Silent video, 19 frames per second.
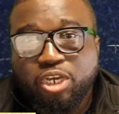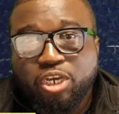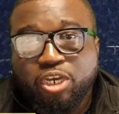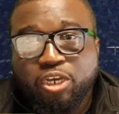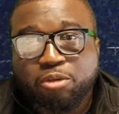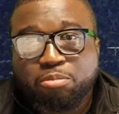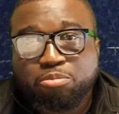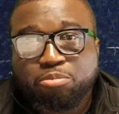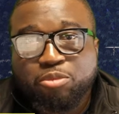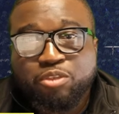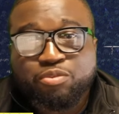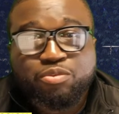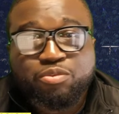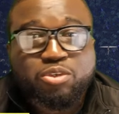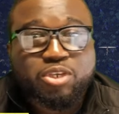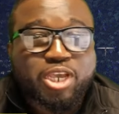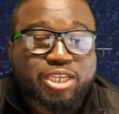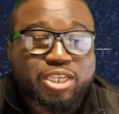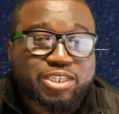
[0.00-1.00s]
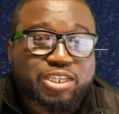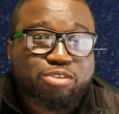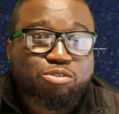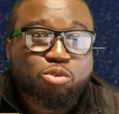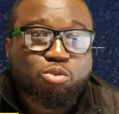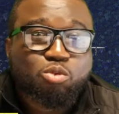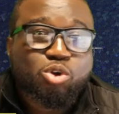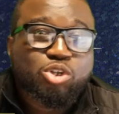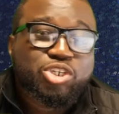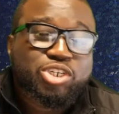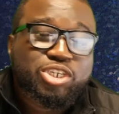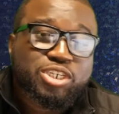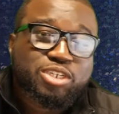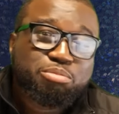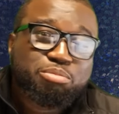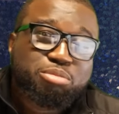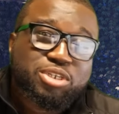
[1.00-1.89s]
Um, if you guys haven't watched it,